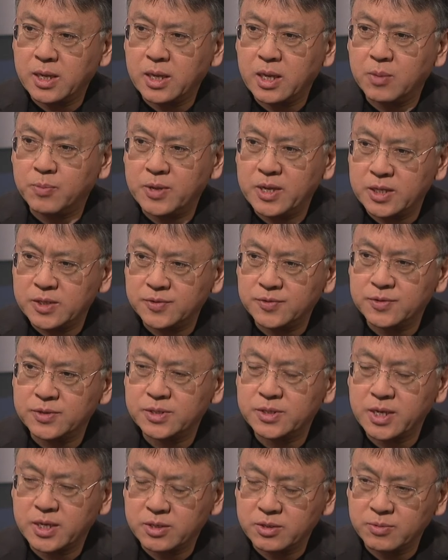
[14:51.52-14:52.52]
a peaceful
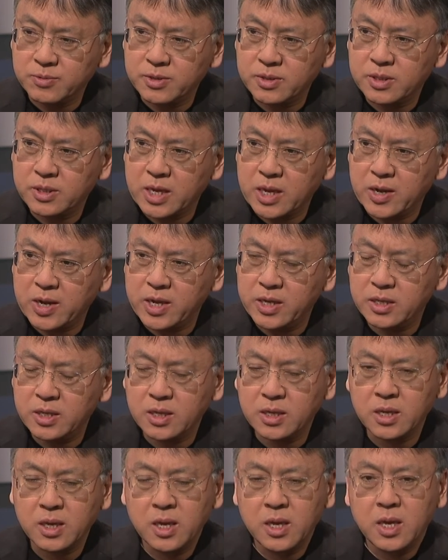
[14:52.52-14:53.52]
settlement. Now, I
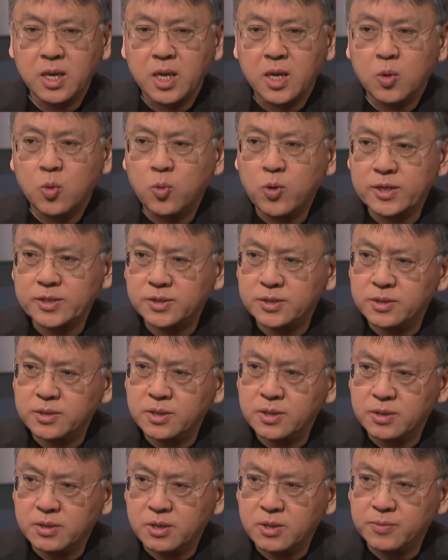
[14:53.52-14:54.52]
think Western
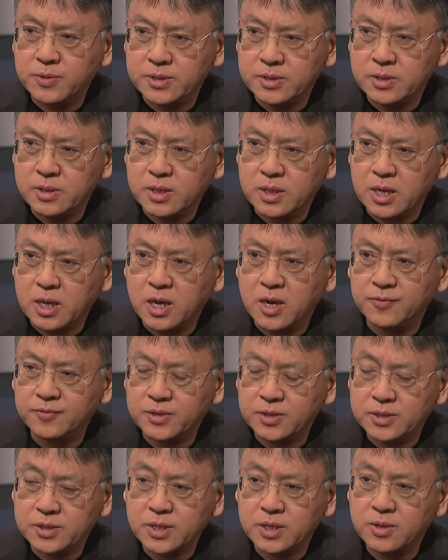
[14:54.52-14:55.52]
Europe, is,
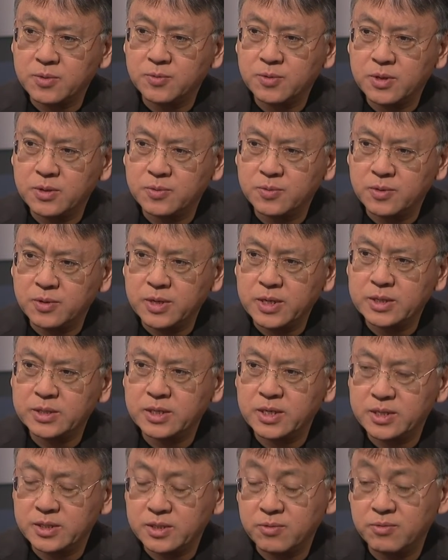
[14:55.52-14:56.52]
after the Second World War, is,
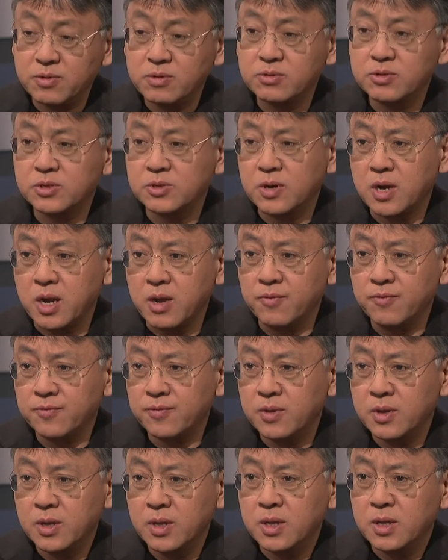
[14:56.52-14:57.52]
is a real triumph.
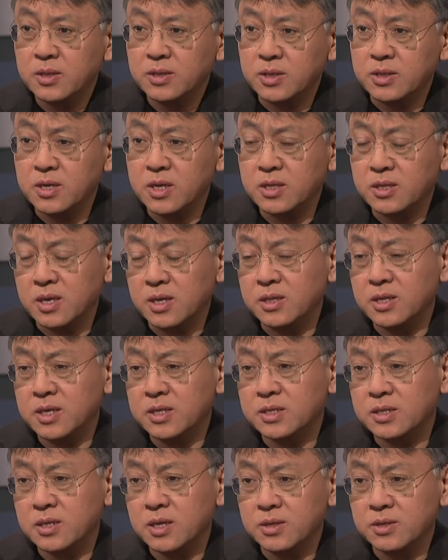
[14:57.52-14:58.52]
To think that
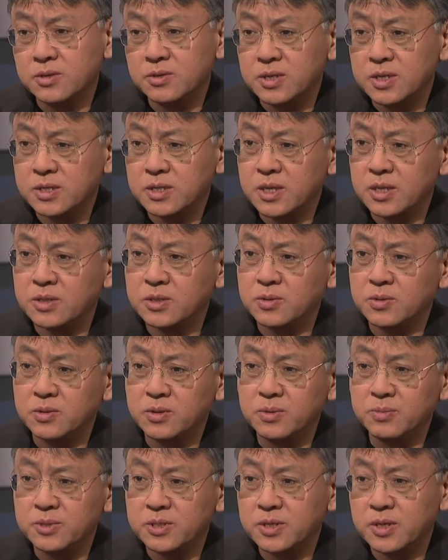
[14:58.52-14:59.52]
these countries that tore
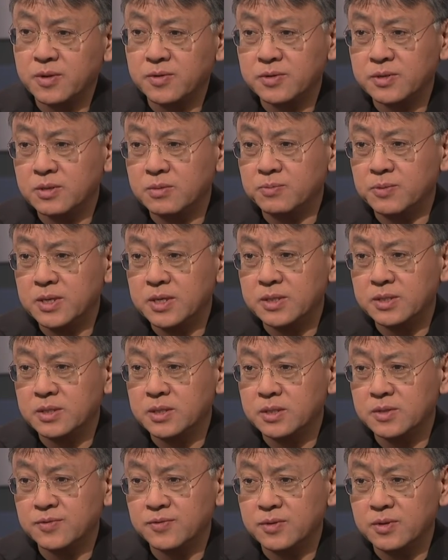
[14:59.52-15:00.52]
themselves to
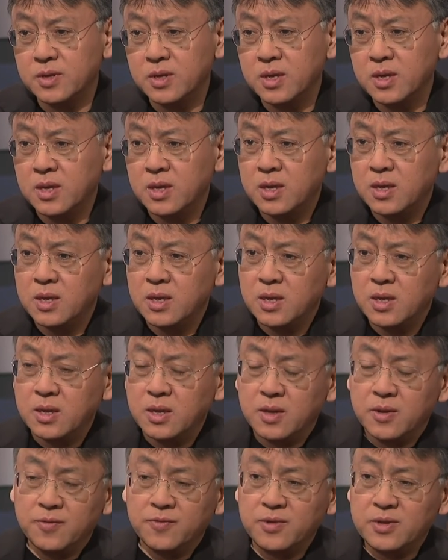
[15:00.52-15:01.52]
pieces for,
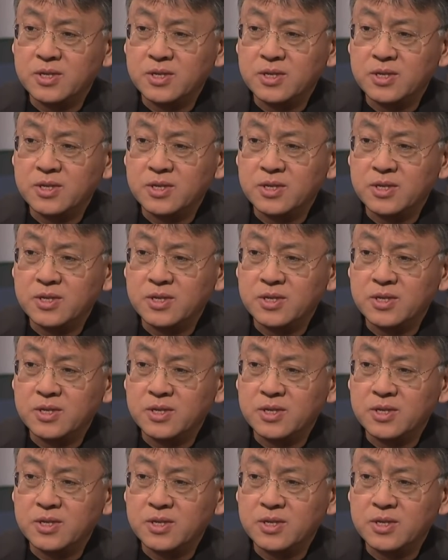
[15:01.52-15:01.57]
for